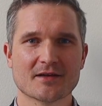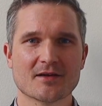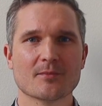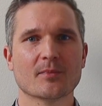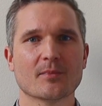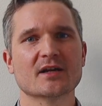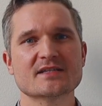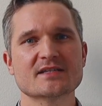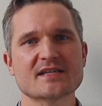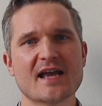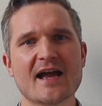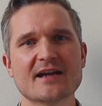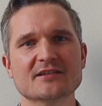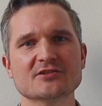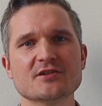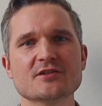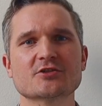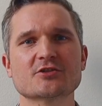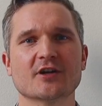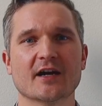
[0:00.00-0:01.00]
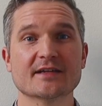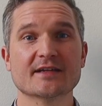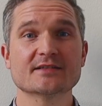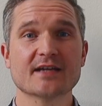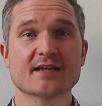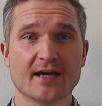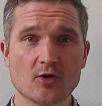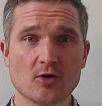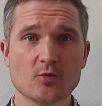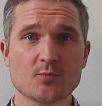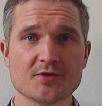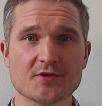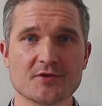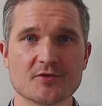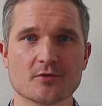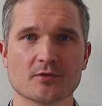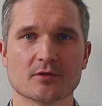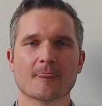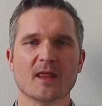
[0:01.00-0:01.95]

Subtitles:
but it's actually trying to help you.